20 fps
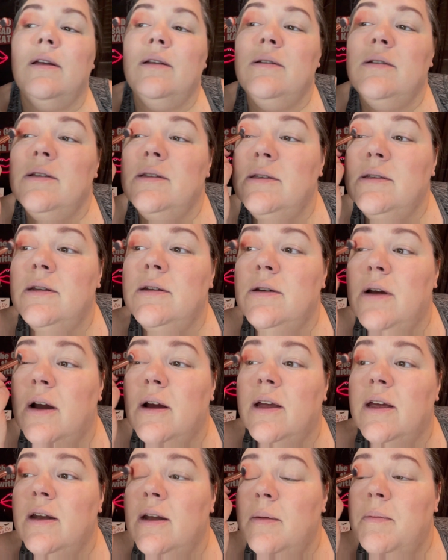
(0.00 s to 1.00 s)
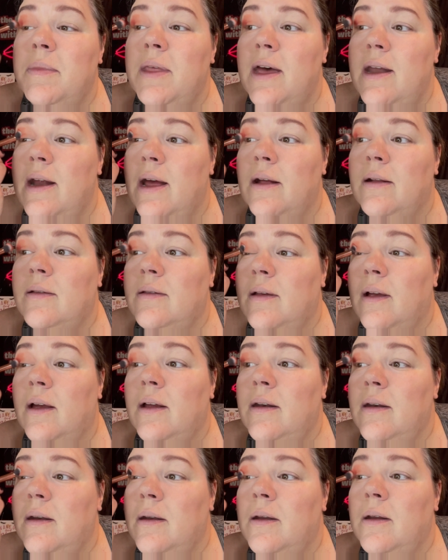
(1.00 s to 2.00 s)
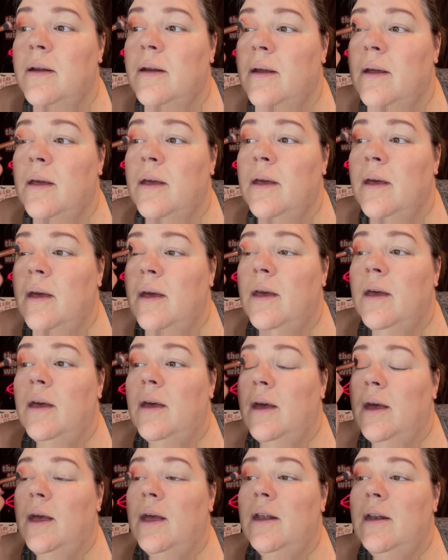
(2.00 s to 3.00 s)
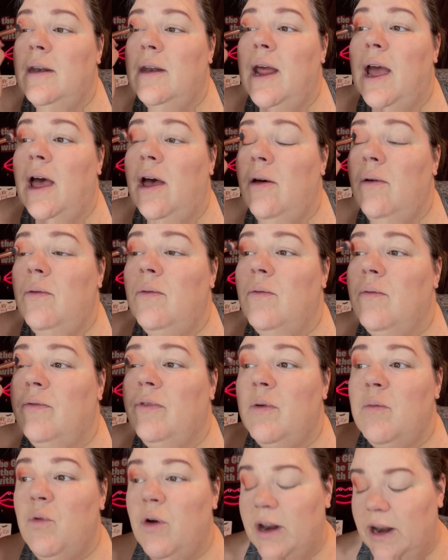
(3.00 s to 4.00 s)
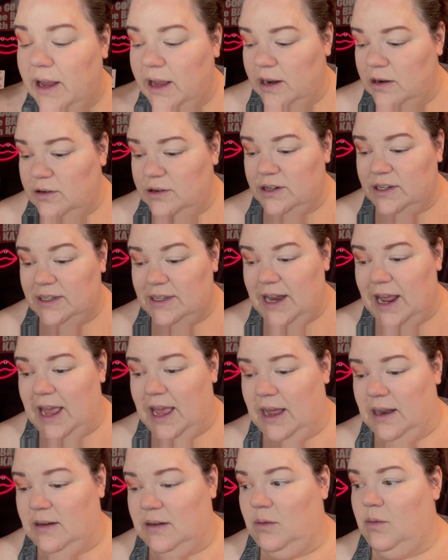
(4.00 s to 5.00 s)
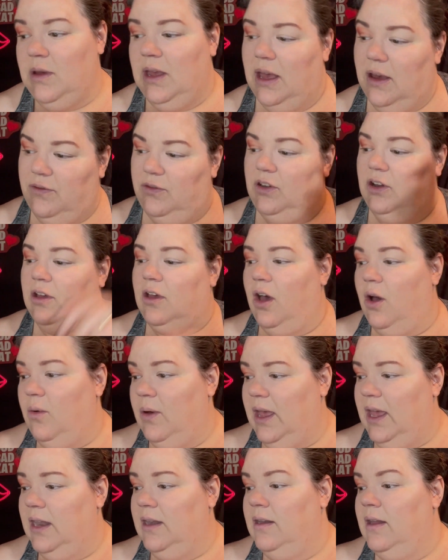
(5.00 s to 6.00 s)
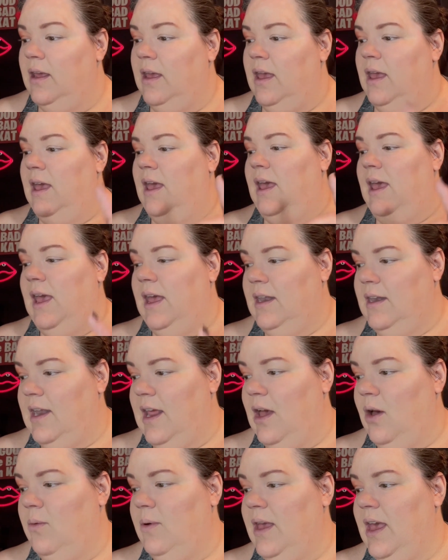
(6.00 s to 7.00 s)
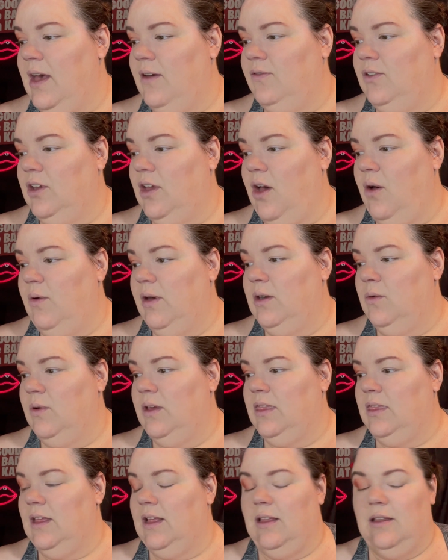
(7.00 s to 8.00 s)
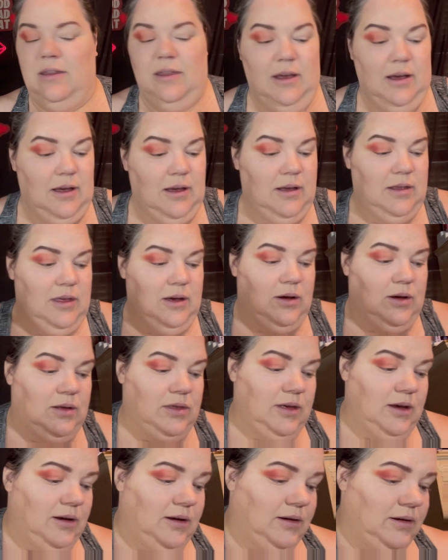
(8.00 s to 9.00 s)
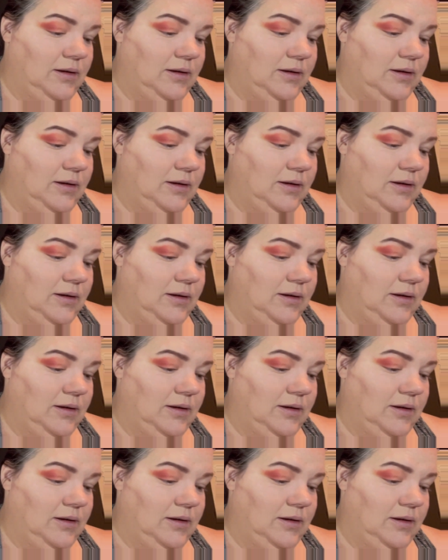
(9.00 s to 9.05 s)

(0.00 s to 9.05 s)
just to darken up that outside. And now, from what I understand, we have to go in, and now we have to go in with the